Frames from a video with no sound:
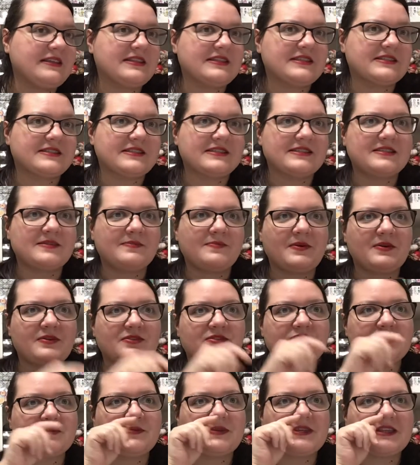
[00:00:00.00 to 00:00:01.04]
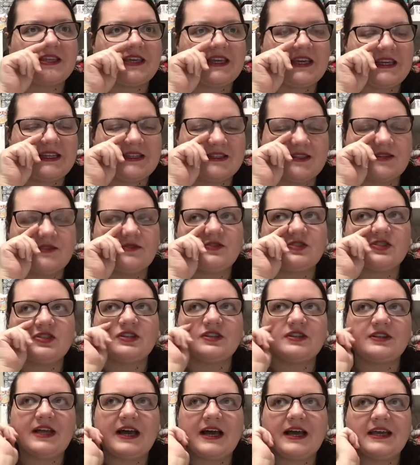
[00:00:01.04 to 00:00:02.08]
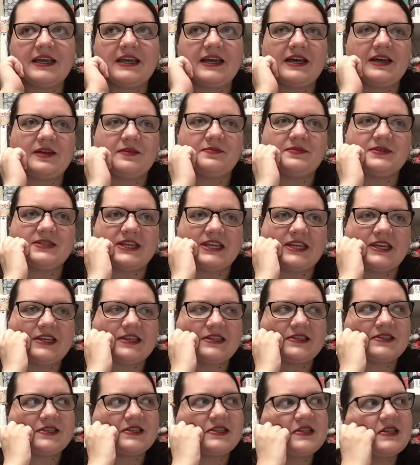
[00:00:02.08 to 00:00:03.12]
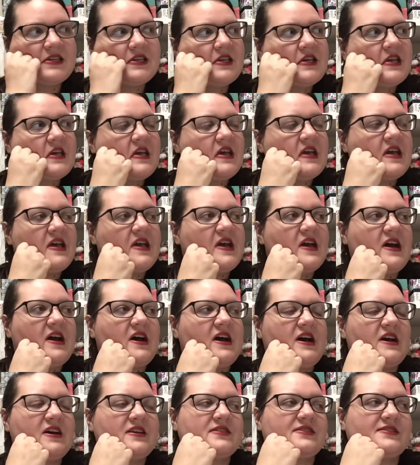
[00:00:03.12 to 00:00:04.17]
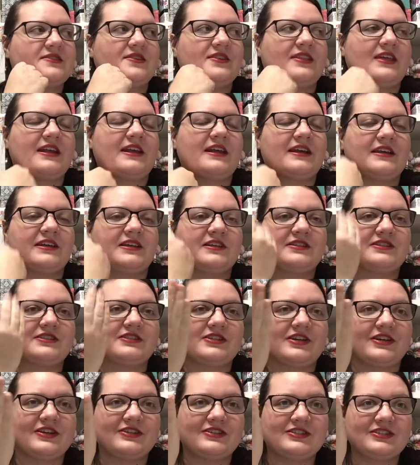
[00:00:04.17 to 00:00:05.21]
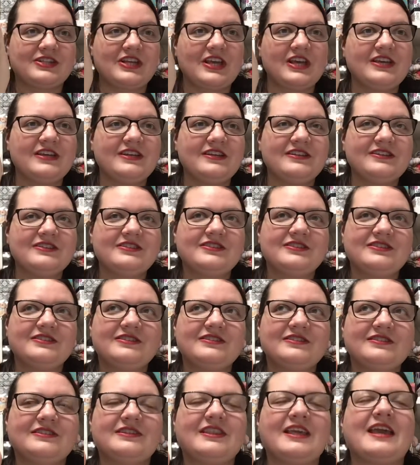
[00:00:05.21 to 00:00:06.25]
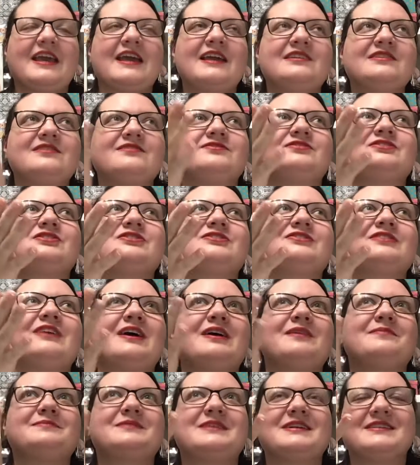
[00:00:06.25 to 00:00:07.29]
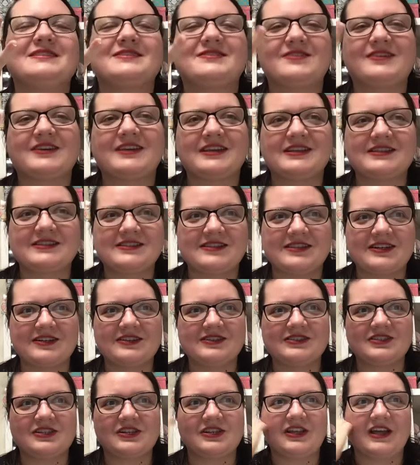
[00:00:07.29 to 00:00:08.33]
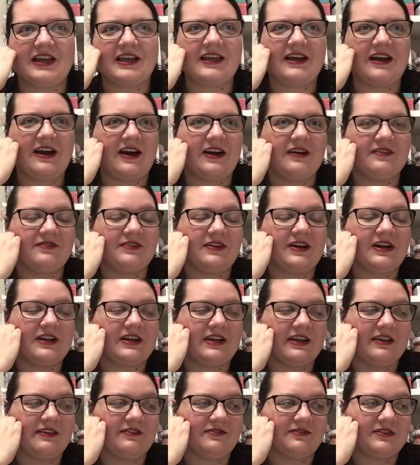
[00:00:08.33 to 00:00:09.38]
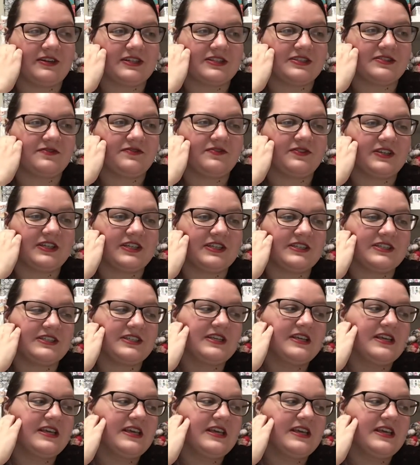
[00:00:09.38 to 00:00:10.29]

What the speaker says: This is supposed to be the end of July update so that I could start the end of June update so I could start July off on a fresh foot.